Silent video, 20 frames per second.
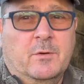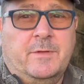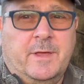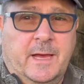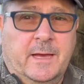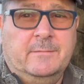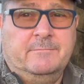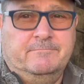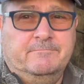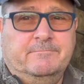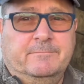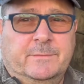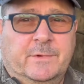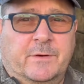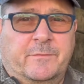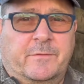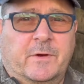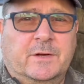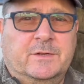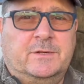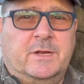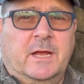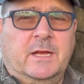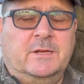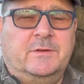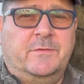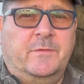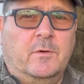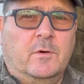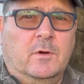that your fresh
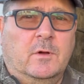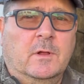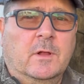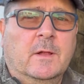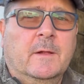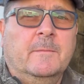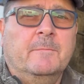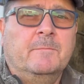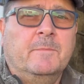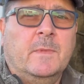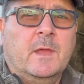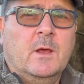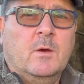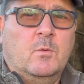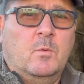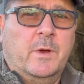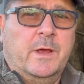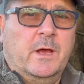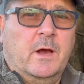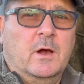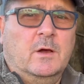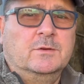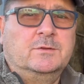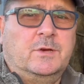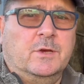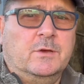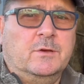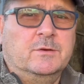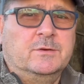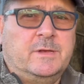tank's full. We
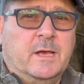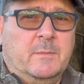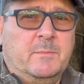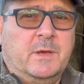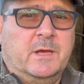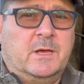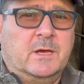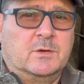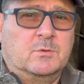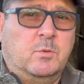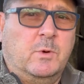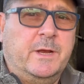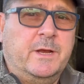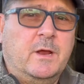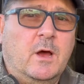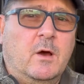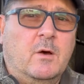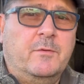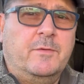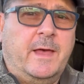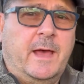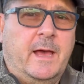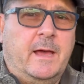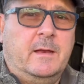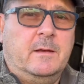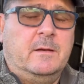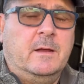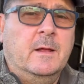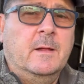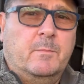also use that because we know
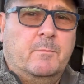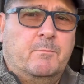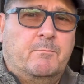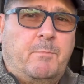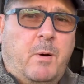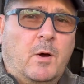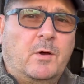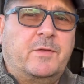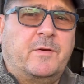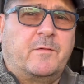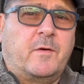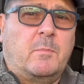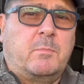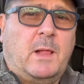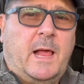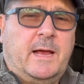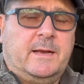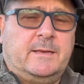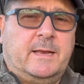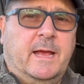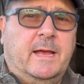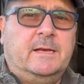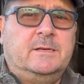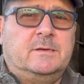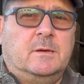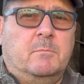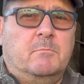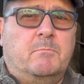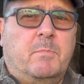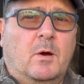that both of our black
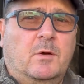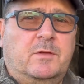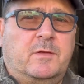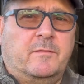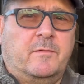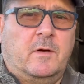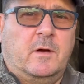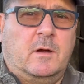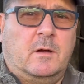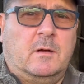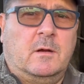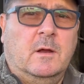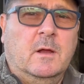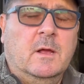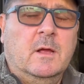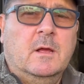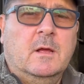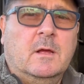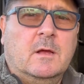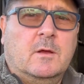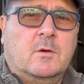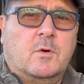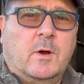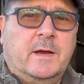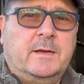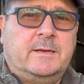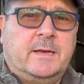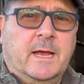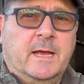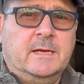tanks and both of our
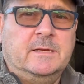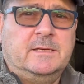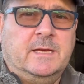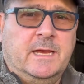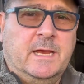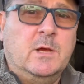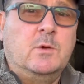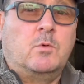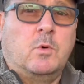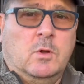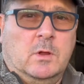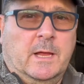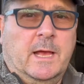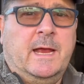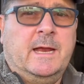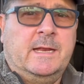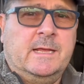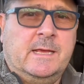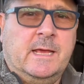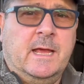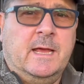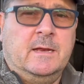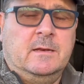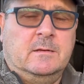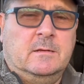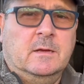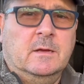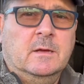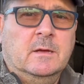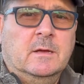gray tanks equal
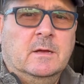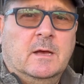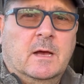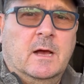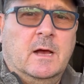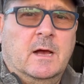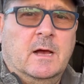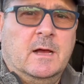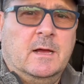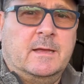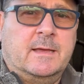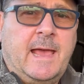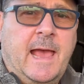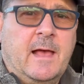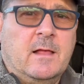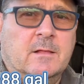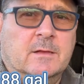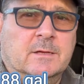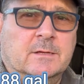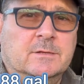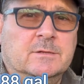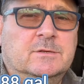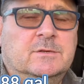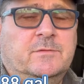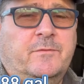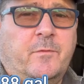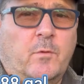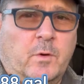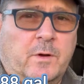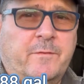88 gallons,
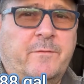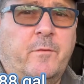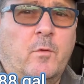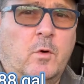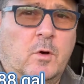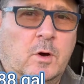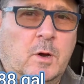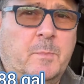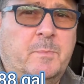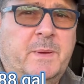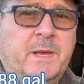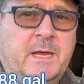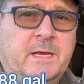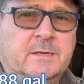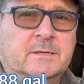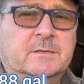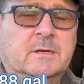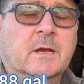44 apiece.